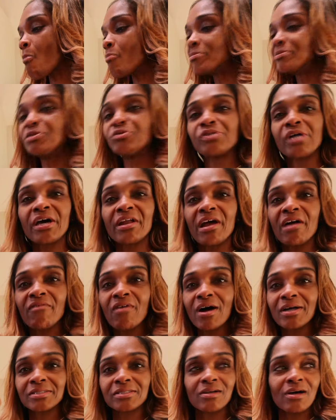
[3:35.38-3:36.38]
I mean, you gotta have
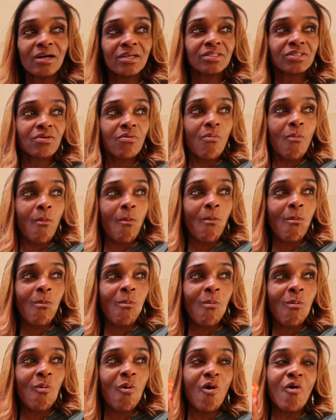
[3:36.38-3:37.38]
hot sauce.
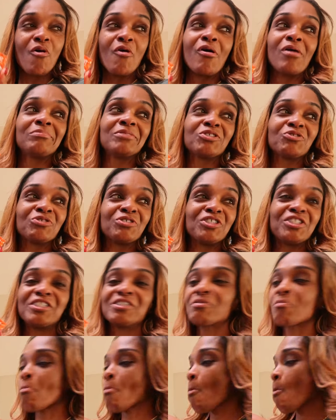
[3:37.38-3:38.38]
Oh, I'm a street
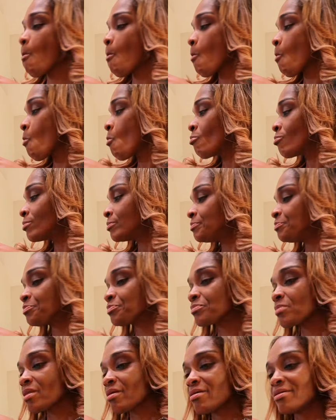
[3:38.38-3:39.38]
chick.
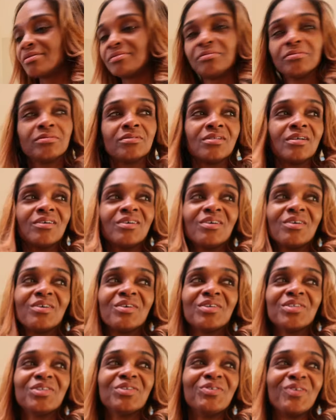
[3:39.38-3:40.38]

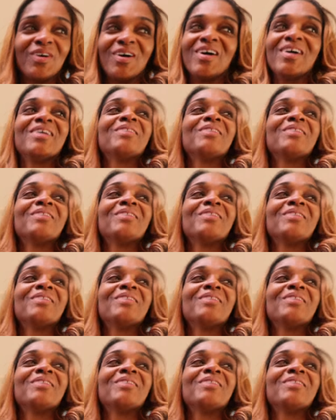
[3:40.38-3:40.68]
oh, you are